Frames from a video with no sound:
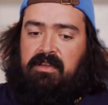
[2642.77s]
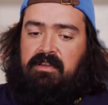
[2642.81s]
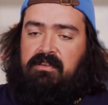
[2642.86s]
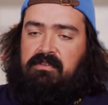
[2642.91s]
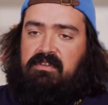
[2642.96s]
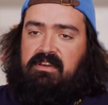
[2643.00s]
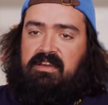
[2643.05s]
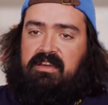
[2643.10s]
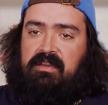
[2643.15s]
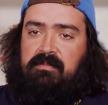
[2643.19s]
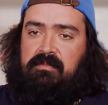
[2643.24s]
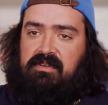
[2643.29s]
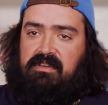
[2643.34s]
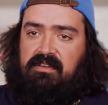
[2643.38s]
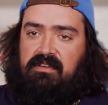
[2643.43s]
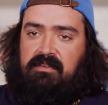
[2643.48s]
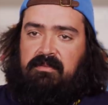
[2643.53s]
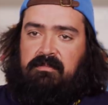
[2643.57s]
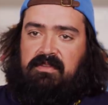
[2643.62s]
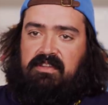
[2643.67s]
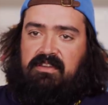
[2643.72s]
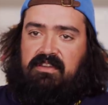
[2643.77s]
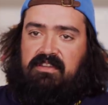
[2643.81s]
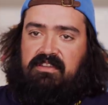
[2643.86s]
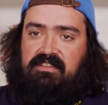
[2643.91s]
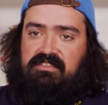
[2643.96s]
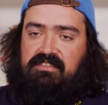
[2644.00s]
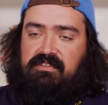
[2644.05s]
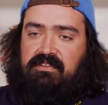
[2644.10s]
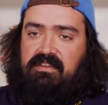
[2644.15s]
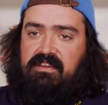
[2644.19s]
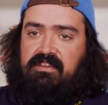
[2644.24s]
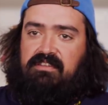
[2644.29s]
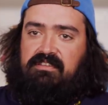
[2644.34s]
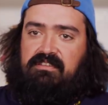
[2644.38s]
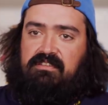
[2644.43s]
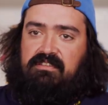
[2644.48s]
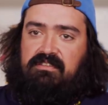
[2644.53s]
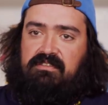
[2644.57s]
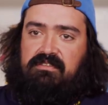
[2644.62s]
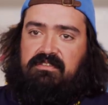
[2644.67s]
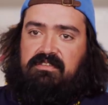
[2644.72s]
my own IPM that I integrate
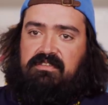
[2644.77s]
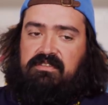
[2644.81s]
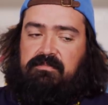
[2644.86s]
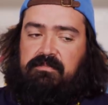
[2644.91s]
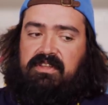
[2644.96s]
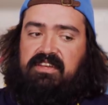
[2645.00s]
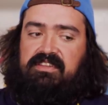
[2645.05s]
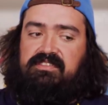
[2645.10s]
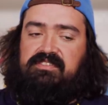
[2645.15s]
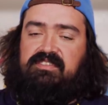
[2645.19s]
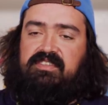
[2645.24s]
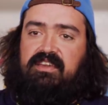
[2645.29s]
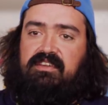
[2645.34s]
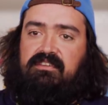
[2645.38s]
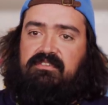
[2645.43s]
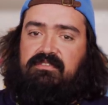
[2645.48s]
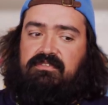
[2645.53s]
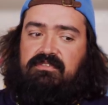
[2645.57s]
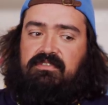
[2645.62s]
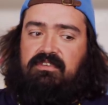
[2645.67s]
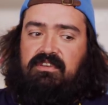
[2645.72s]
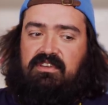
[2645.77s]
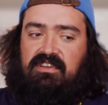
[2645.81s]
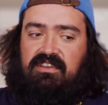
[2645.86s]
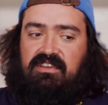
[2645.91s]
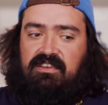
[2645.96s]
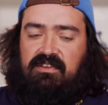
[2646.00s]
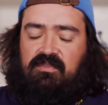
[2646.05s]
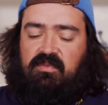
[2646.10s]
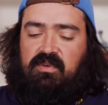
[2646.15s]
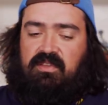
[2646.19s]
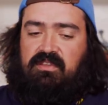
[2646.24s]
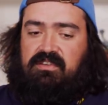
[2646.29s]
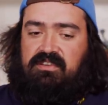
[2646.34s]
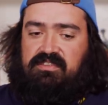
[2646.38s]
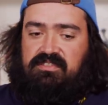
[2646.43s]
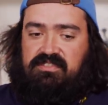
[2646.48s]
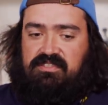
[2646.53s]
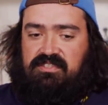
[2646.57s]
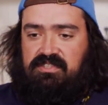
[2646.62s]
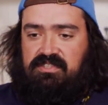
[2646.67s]
into the, the plant cycle, whether it's